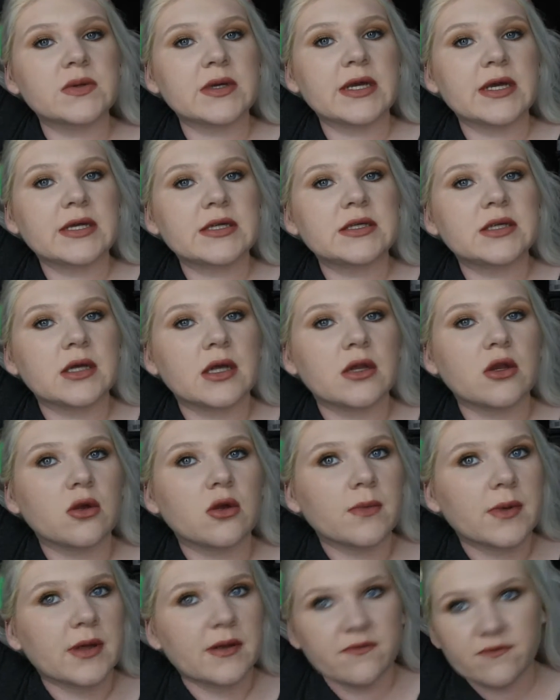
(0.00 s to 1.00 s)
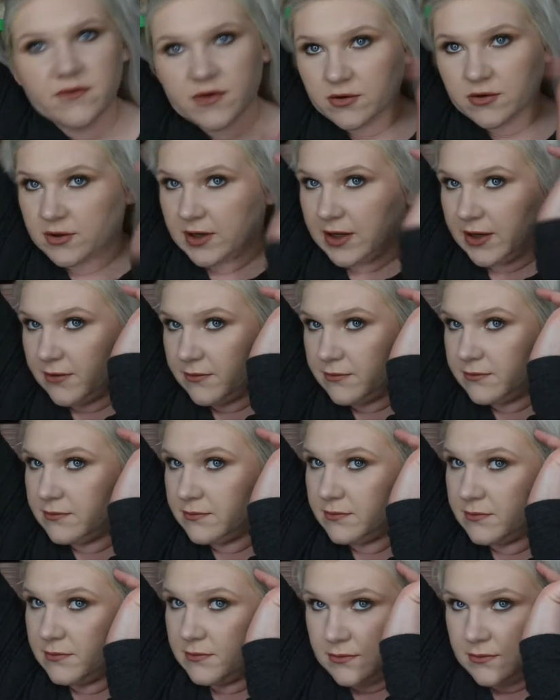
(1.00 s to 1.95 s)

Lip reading: we get a little bit further down.